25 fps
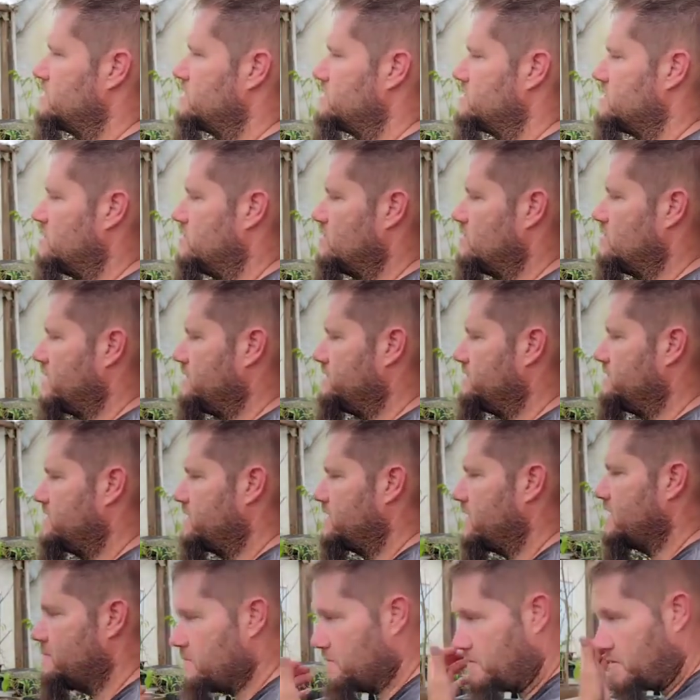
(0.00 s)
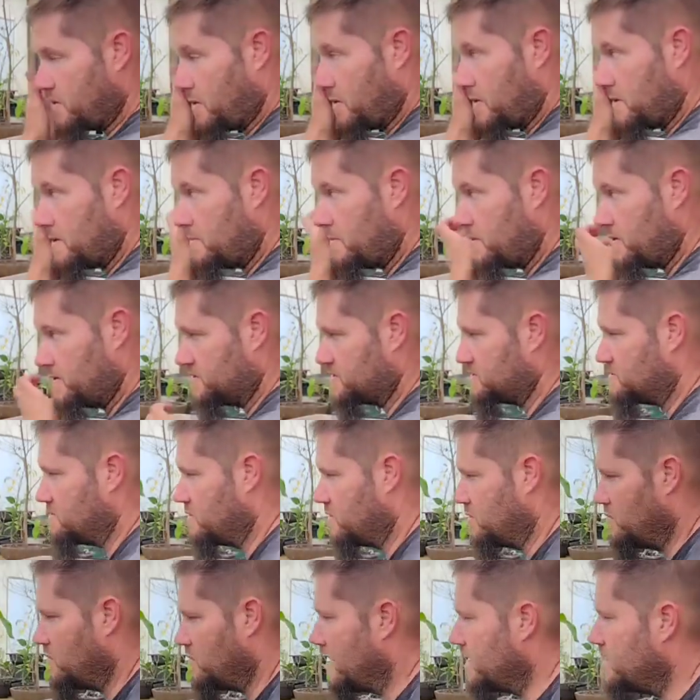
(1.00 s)
So I think I'm going to put some
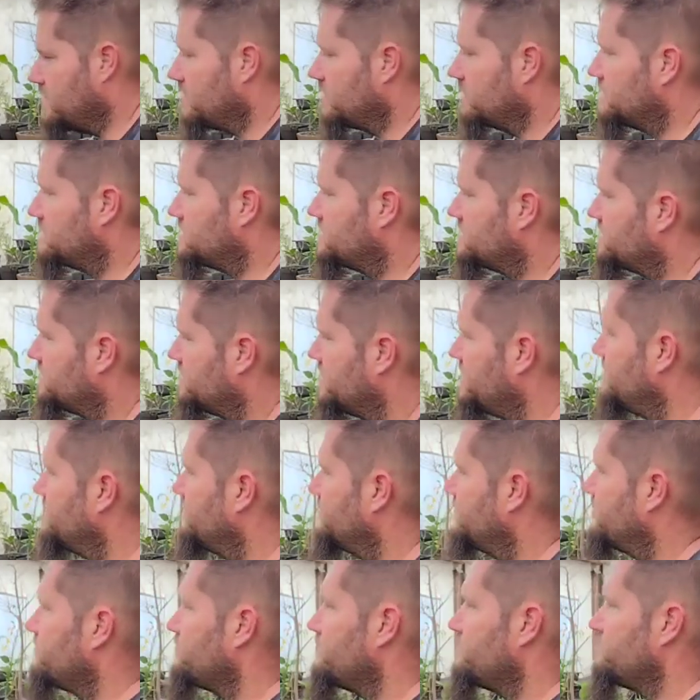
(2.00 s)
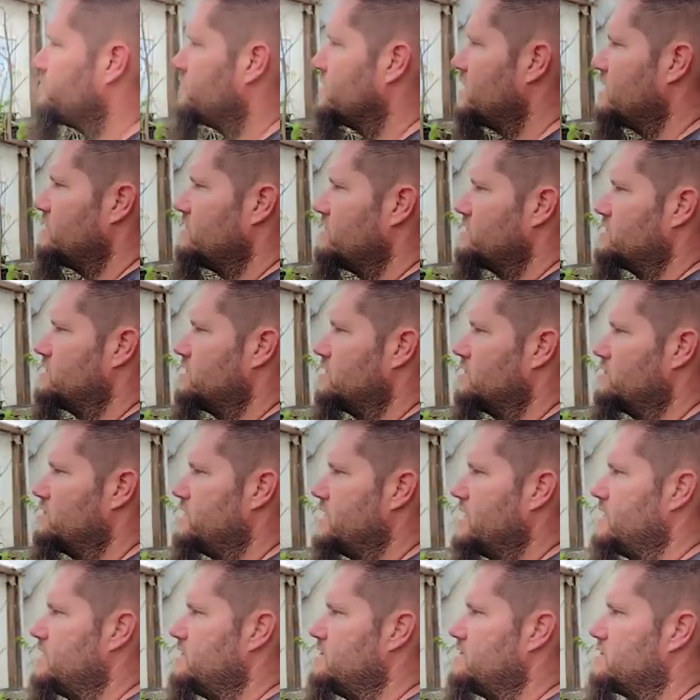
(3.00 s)
more wire on this tree so
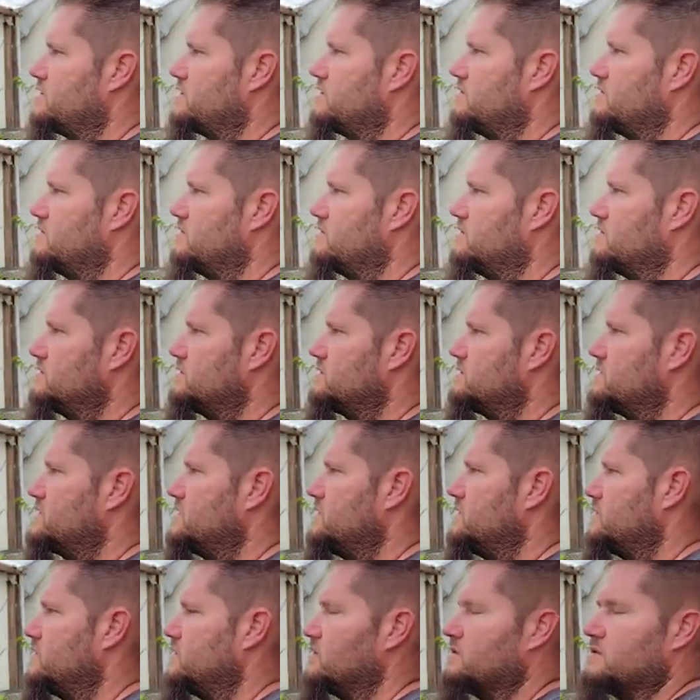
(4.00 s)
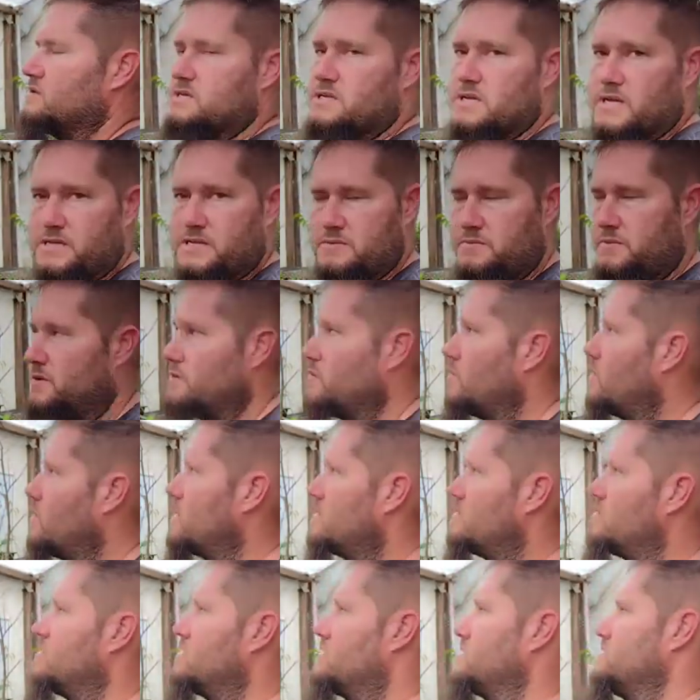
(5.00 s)
that you can see what it looks like to put
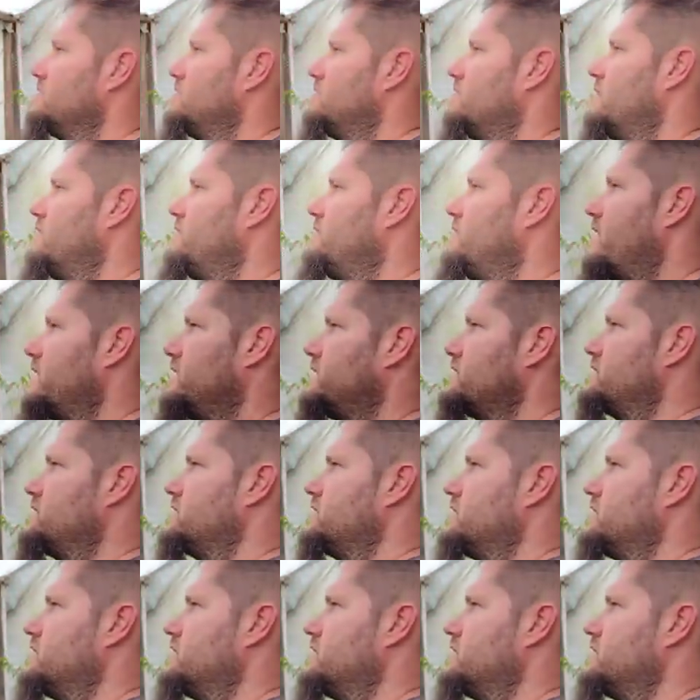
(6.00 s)
wire on a, a ficus